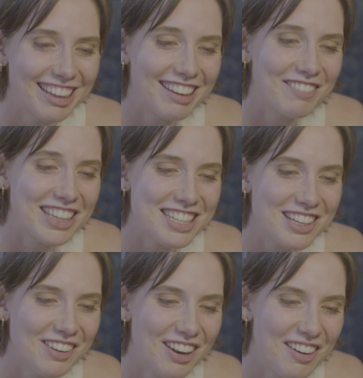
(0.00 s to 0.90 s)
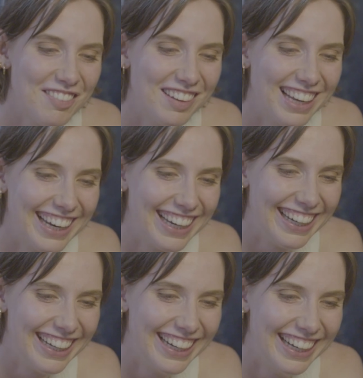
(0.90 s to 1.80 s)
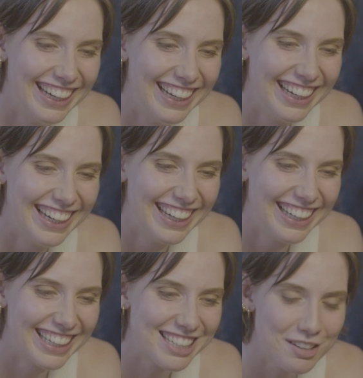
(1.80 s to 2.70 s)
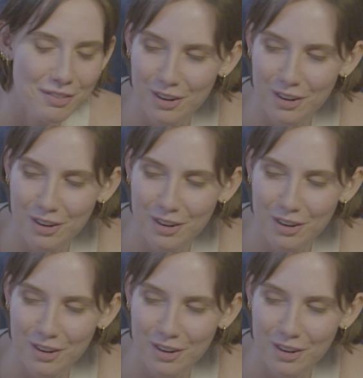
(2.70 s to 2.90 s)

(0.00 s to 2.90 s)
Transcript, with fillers: It's so lovely. It's so